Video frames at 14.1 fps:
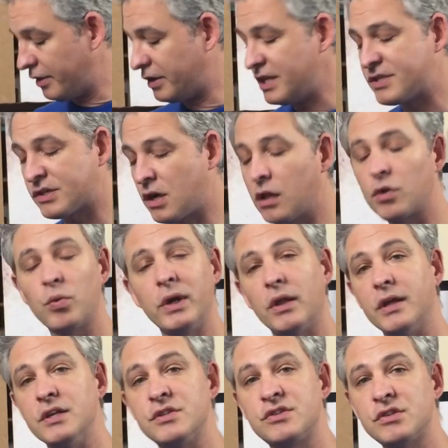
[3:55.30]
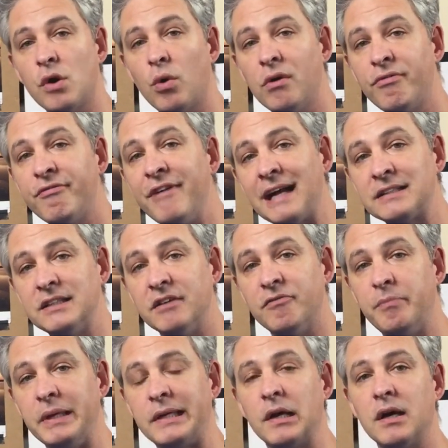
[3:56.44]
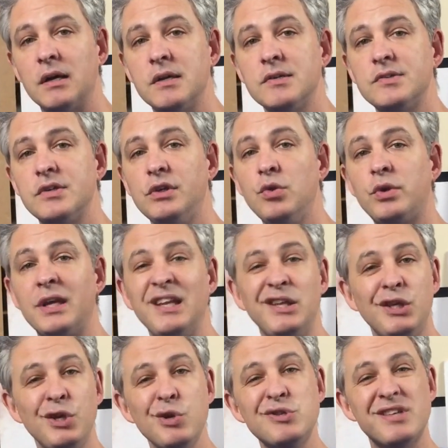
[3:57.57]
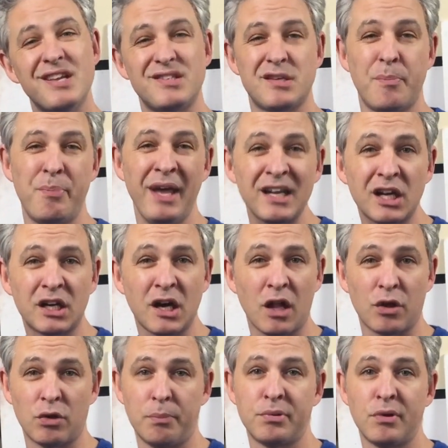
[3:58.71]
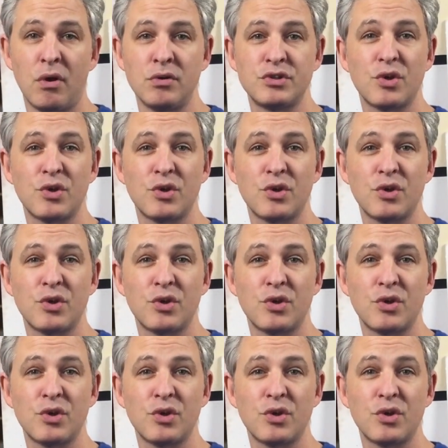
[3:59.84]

This color wheel is so effective because you can use it to pick a color approach